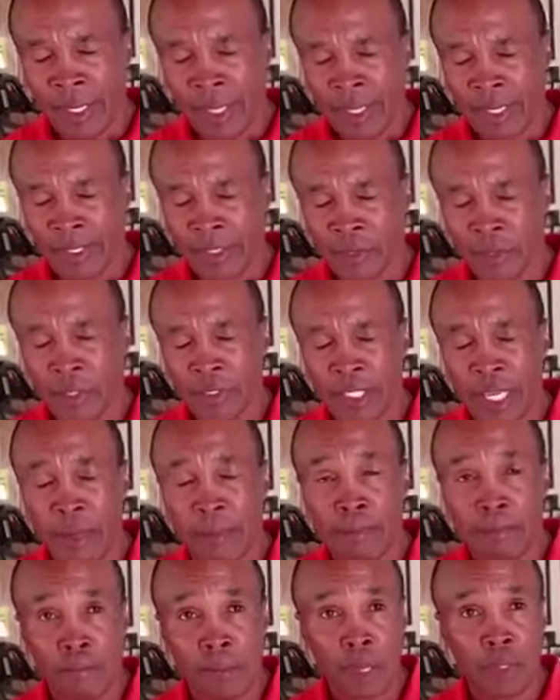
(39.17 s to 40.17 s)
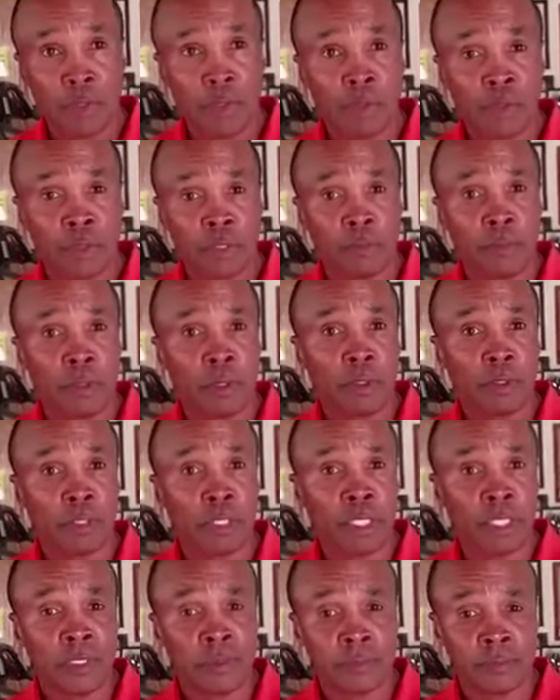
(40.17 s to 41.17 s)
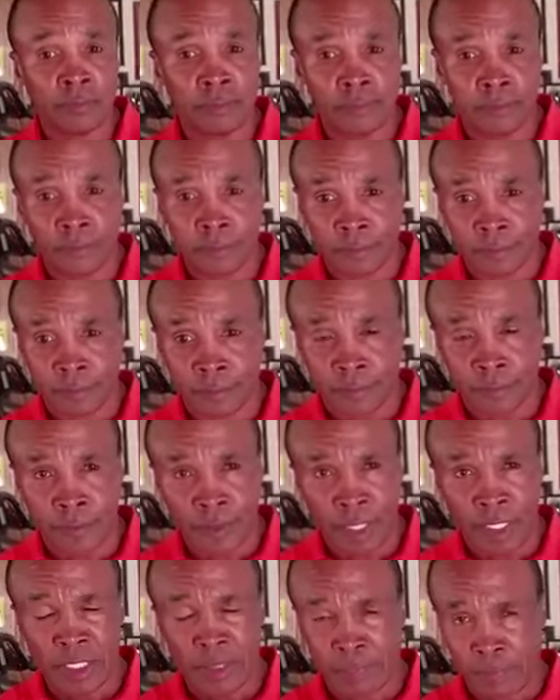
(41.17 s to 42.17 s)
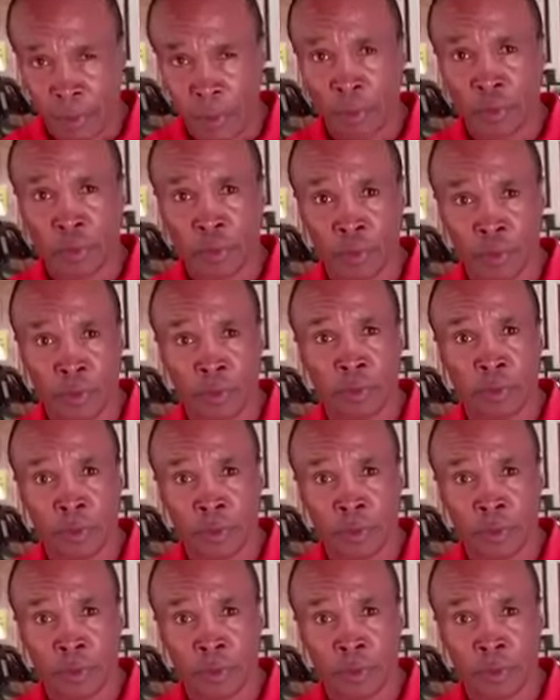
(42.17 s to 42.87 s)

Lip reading: It's going to take mental stability and spiritual